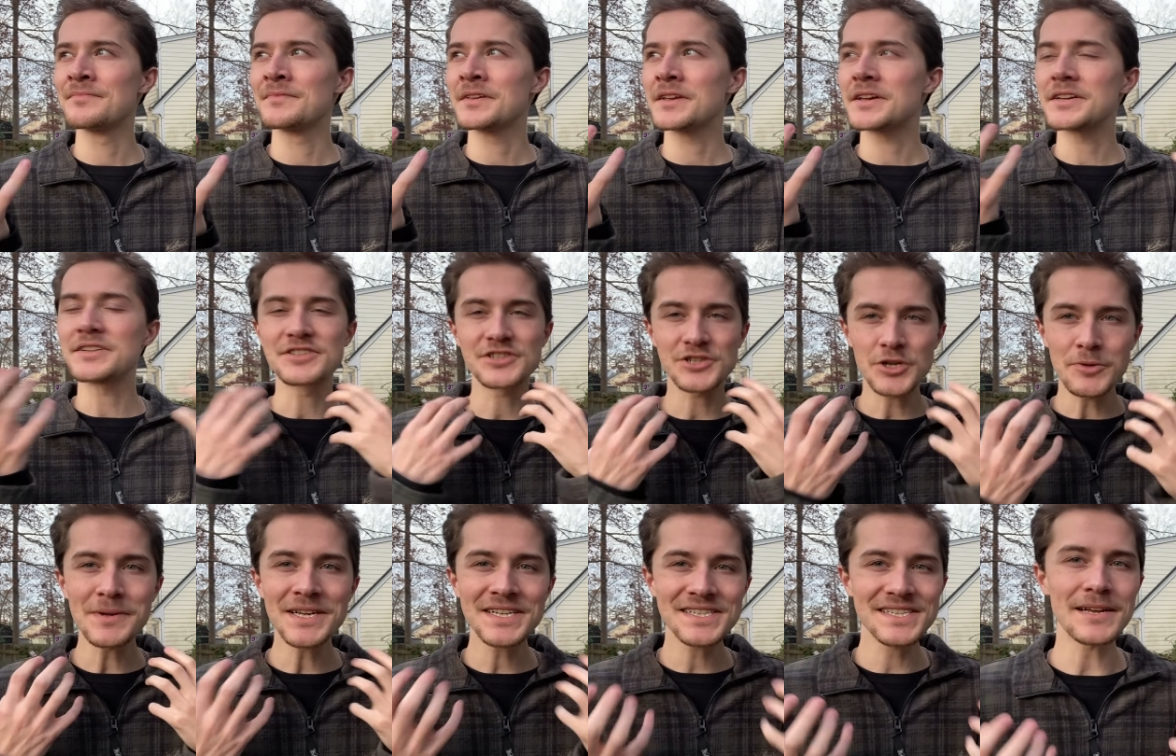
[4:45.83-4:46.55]

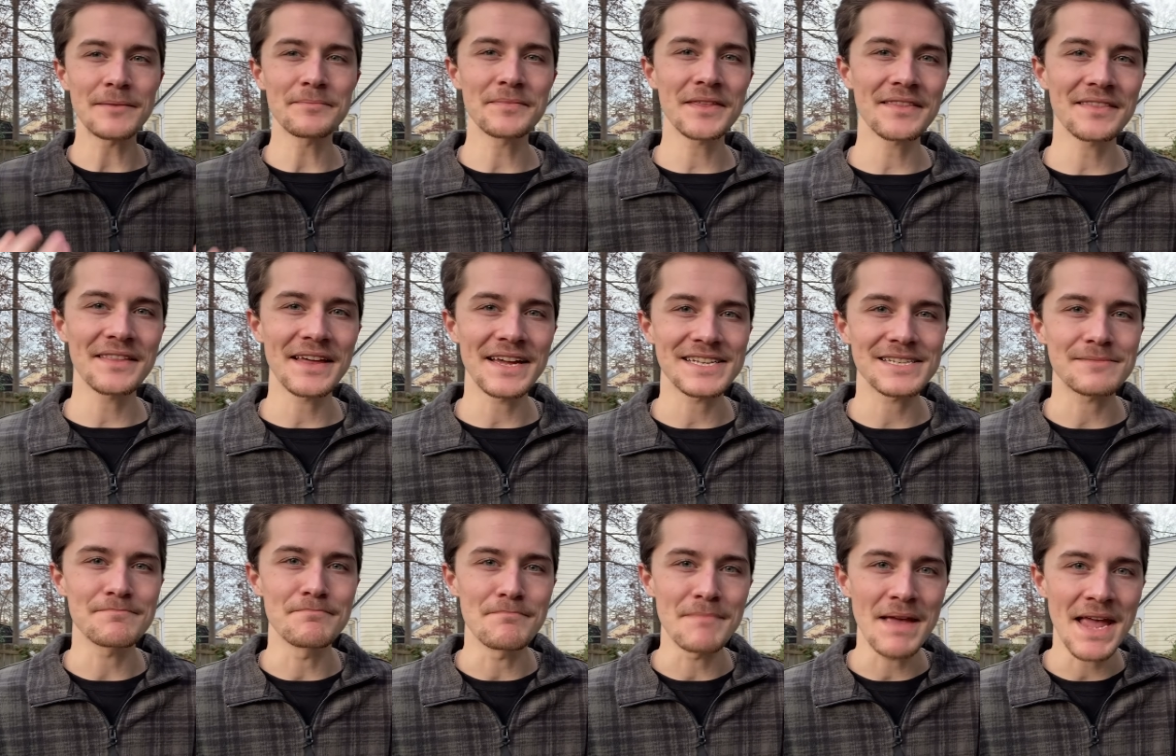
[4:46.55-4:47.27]
consuming something
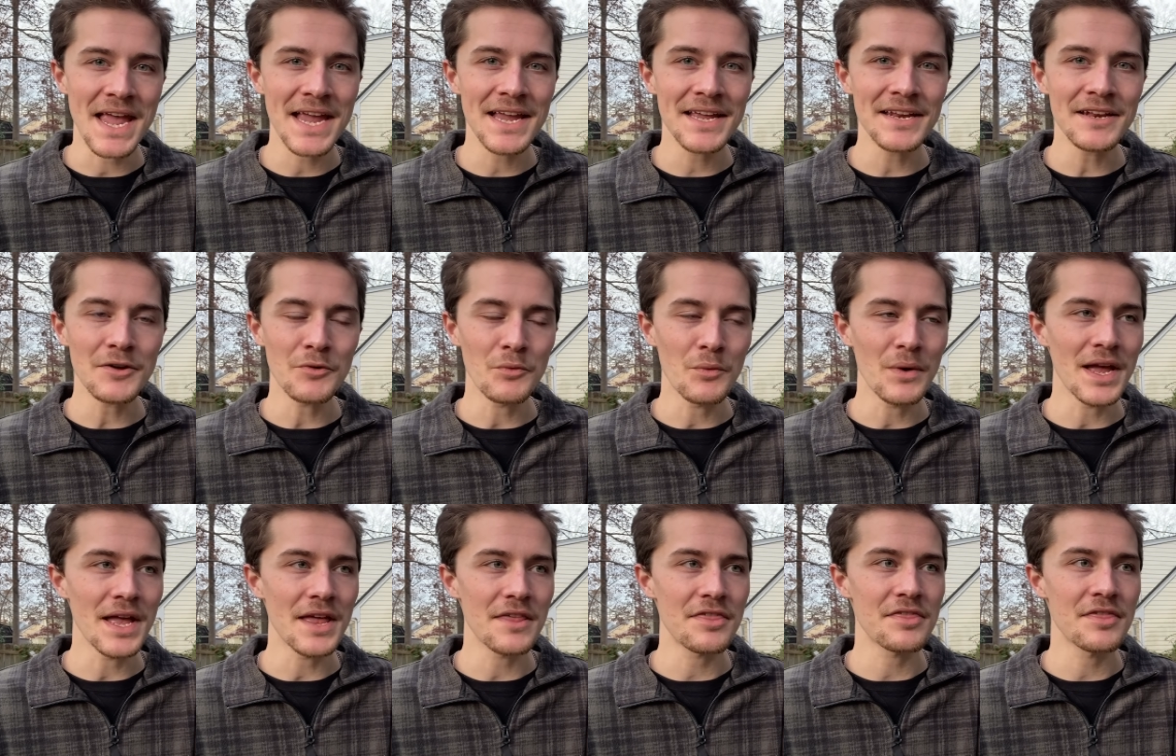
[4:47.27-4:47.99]
that's made
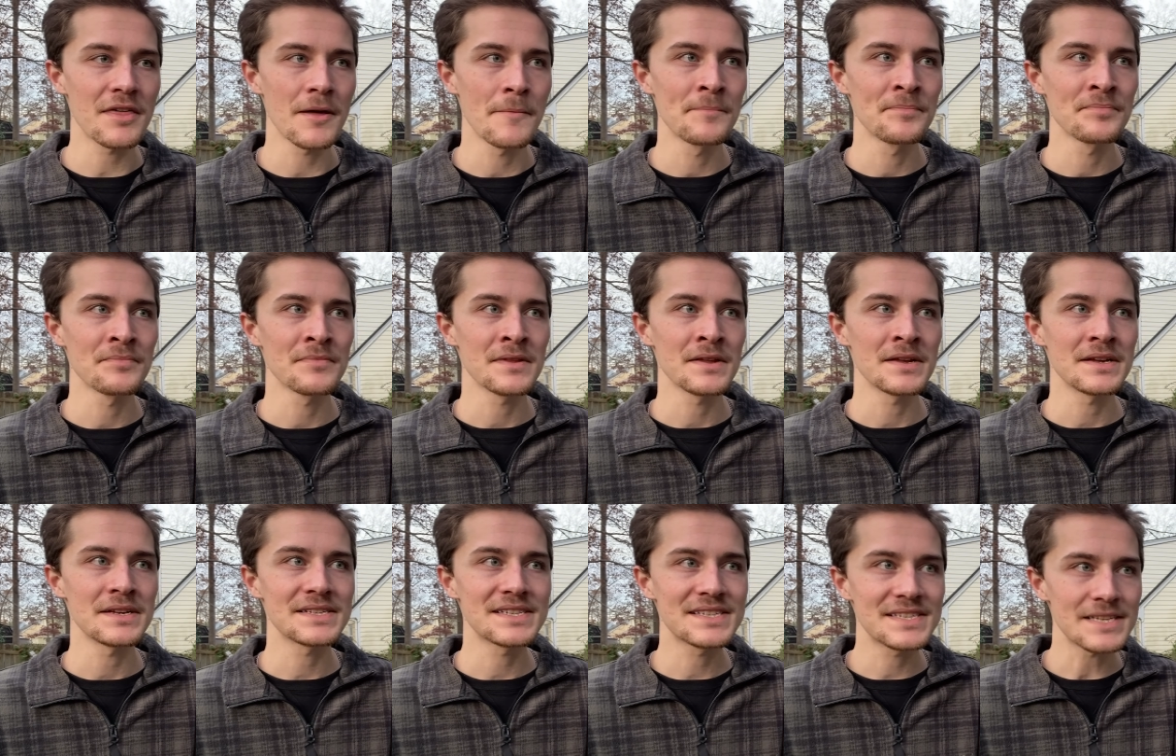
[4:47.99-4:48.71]
with
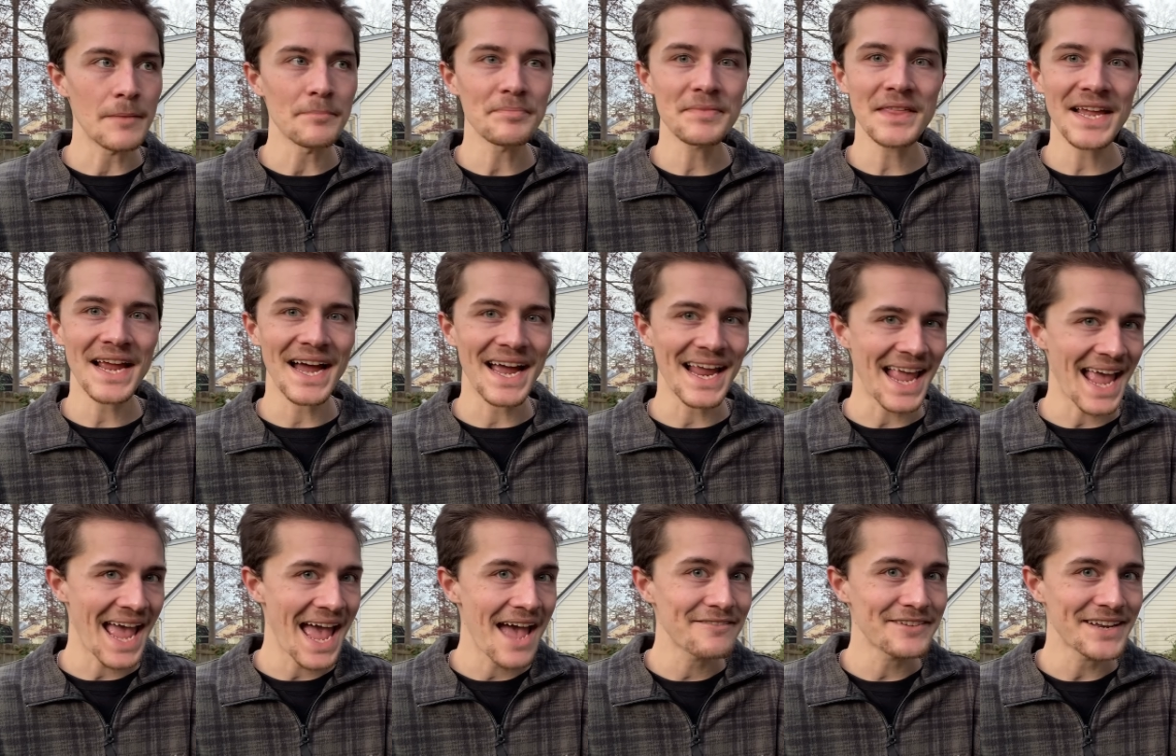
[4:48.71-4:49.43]
something I
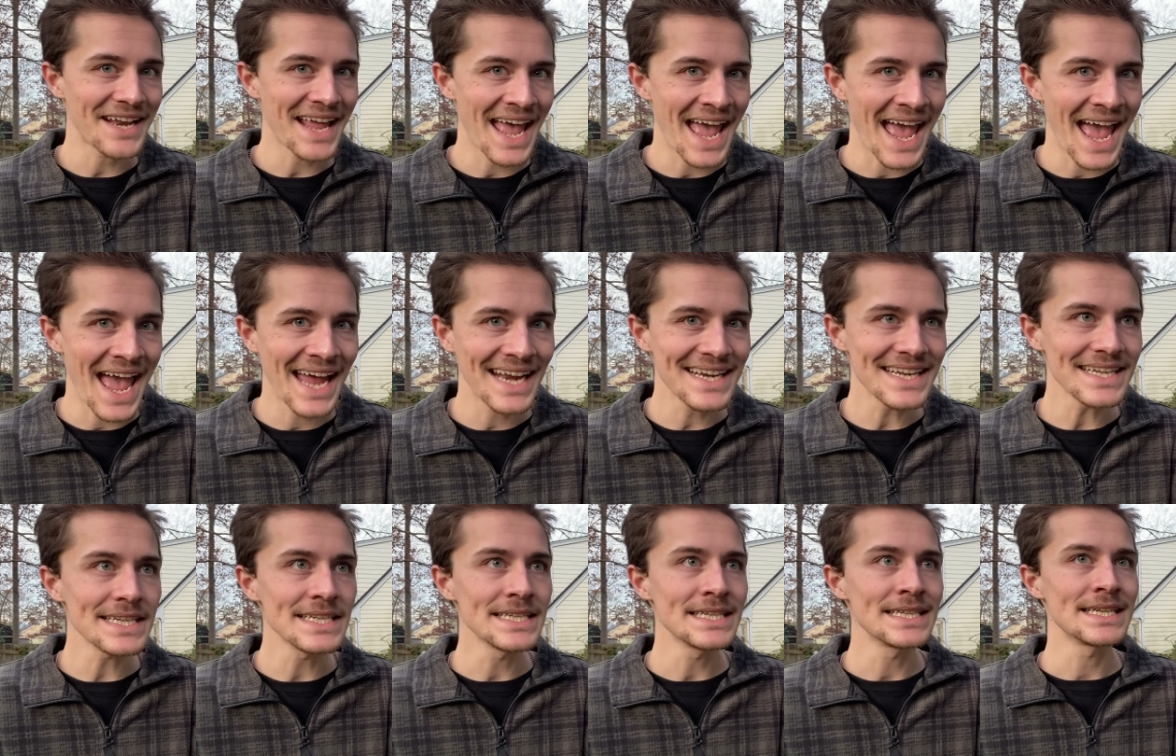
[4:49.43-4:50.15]
haven't
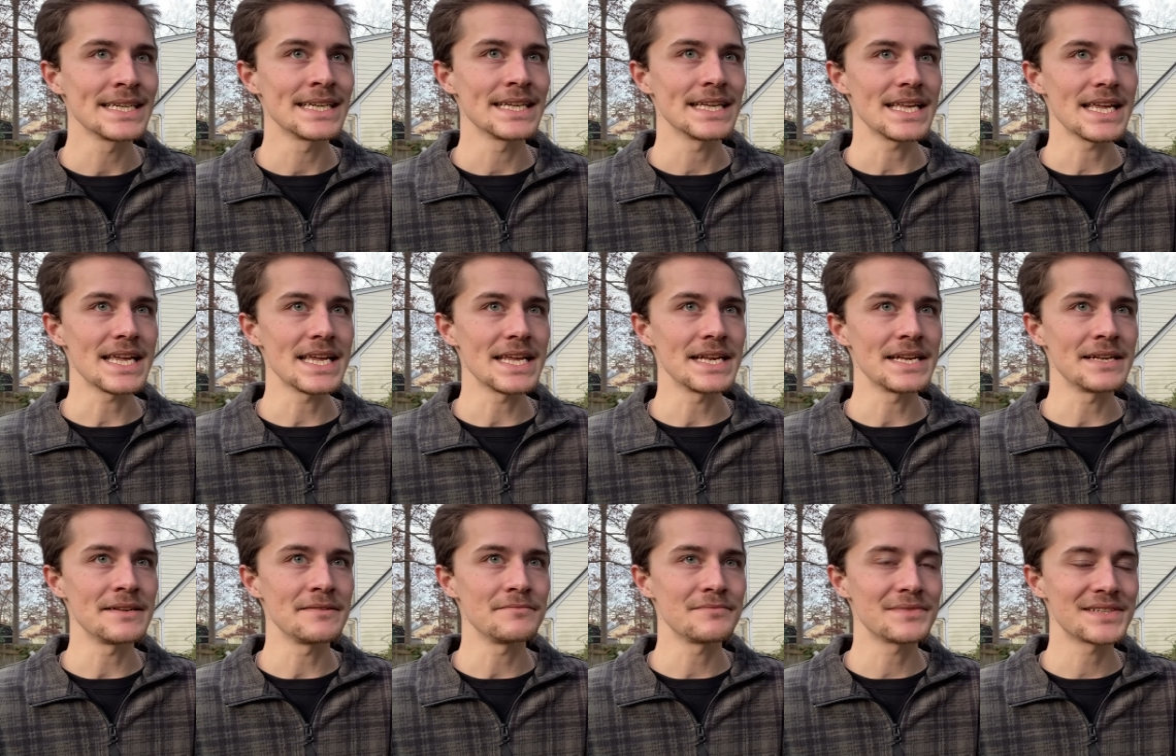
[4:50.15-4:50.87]
had
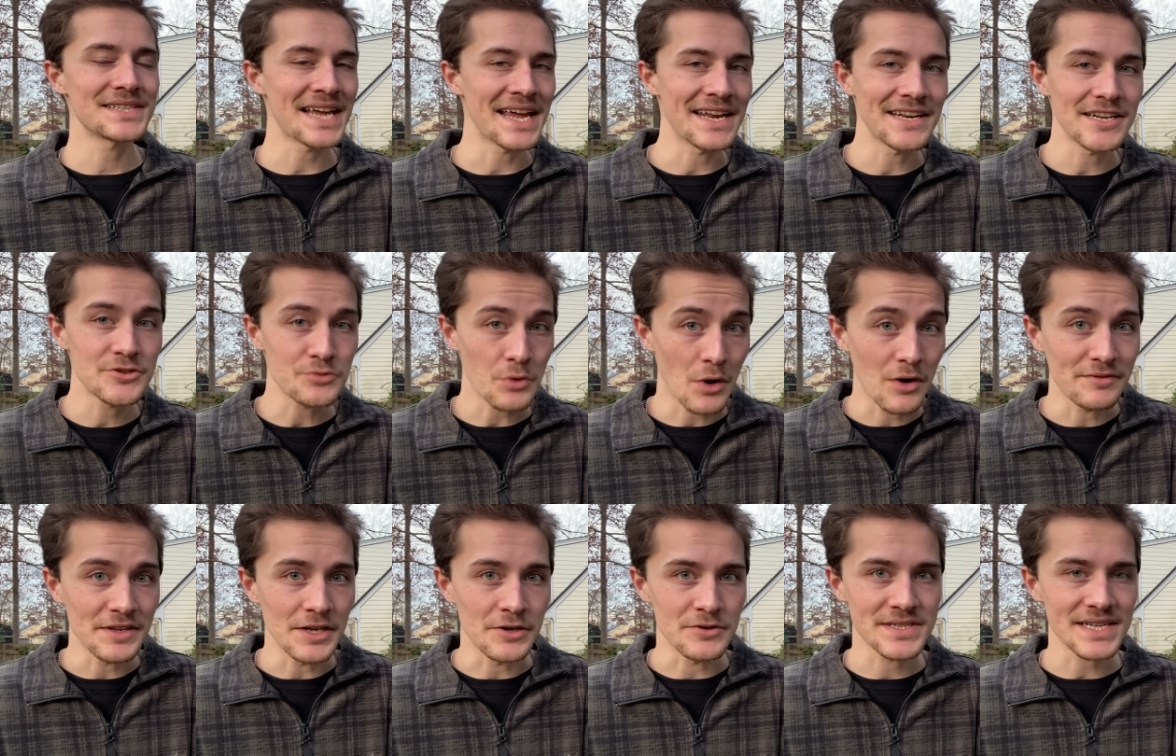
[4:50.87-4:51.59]
in 10 to
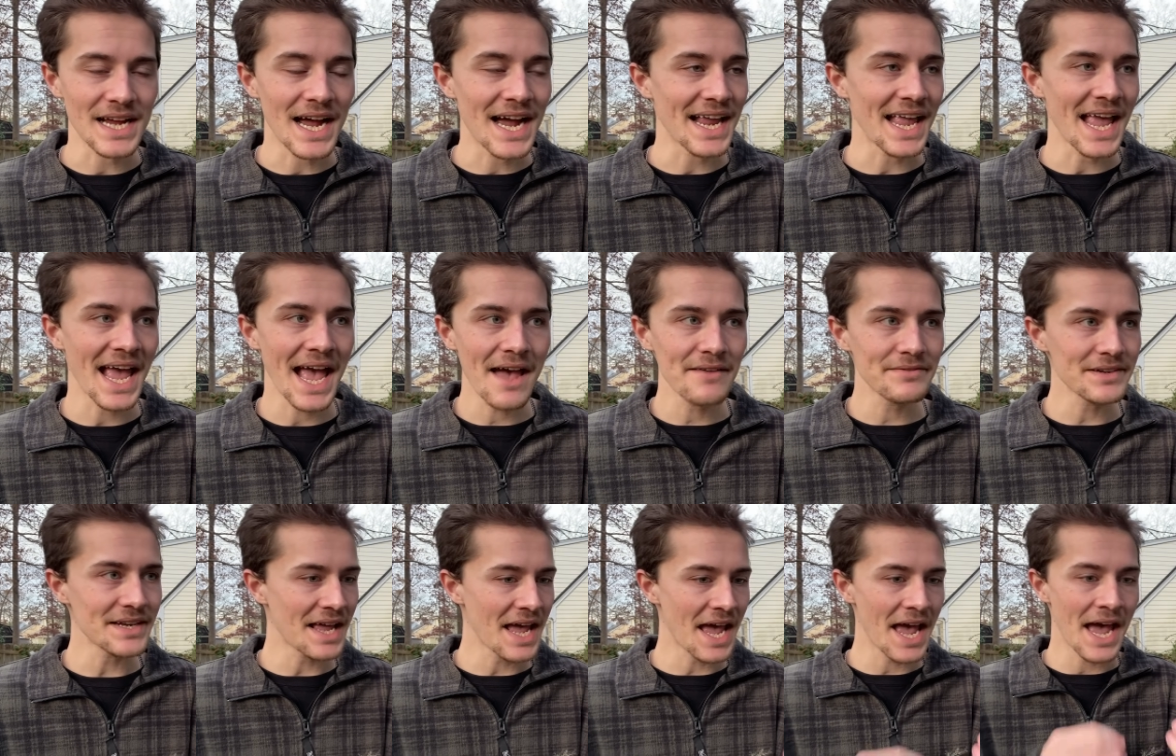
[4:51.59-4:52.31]
12 years. I
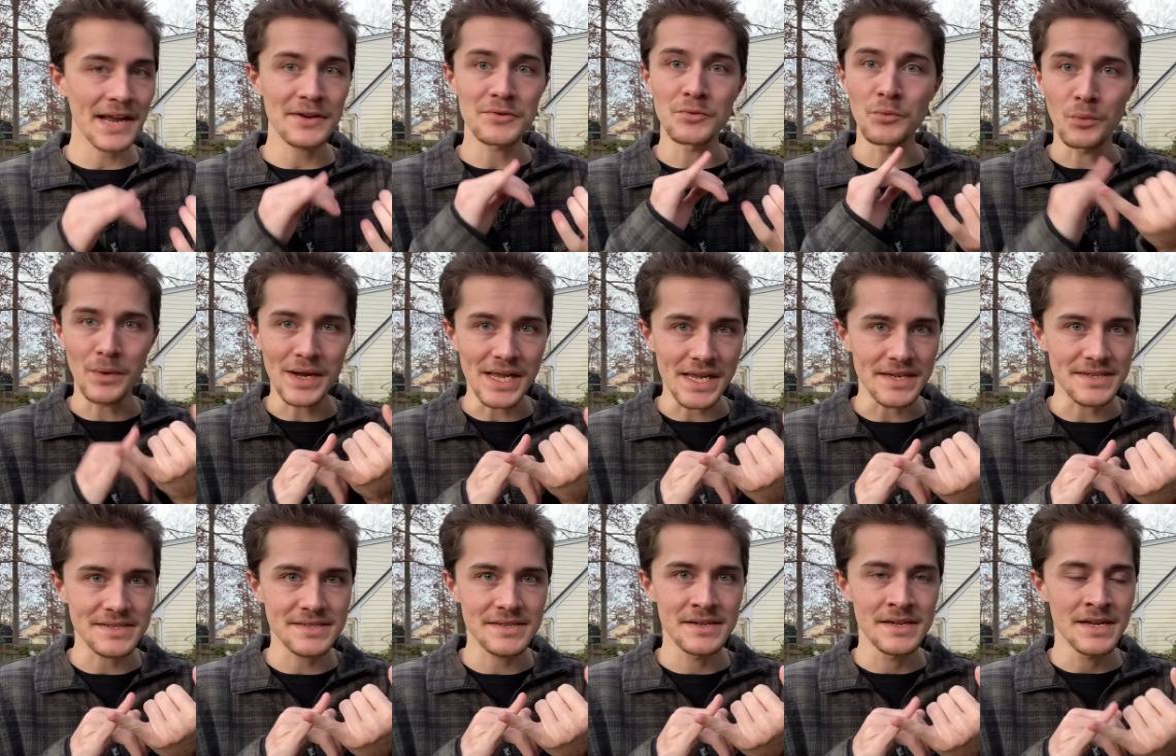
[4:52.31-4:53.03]
haven't had
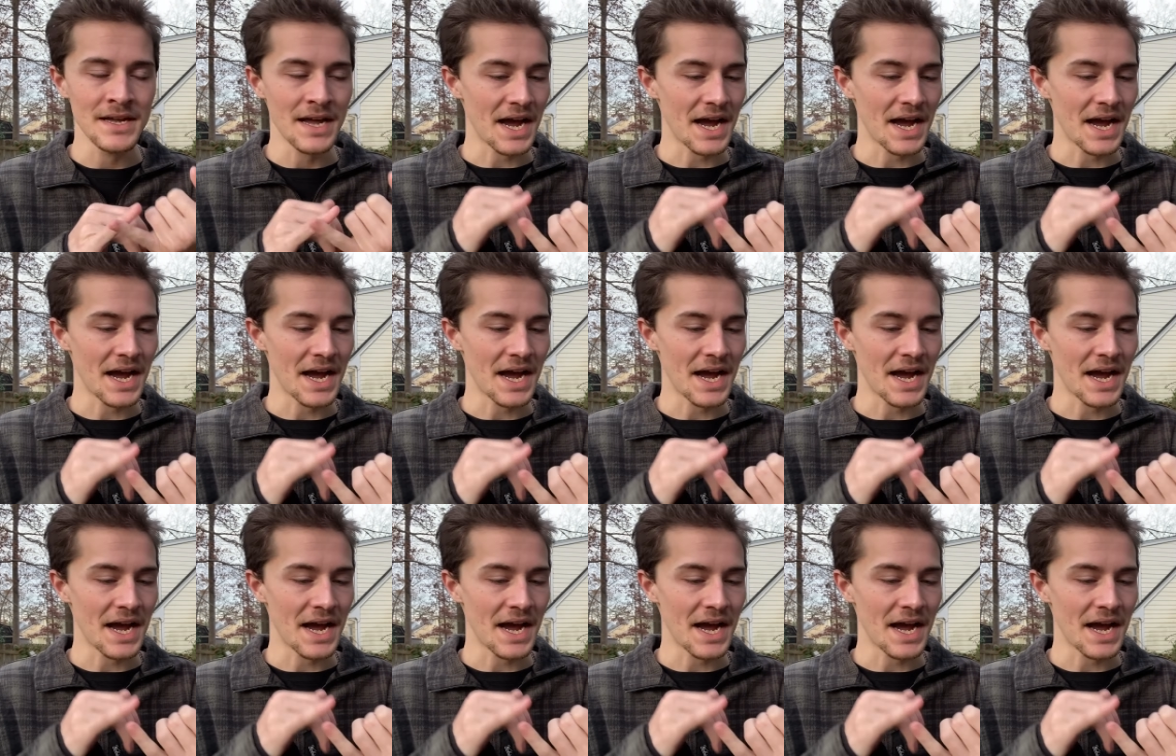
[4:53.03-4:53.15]
wheat.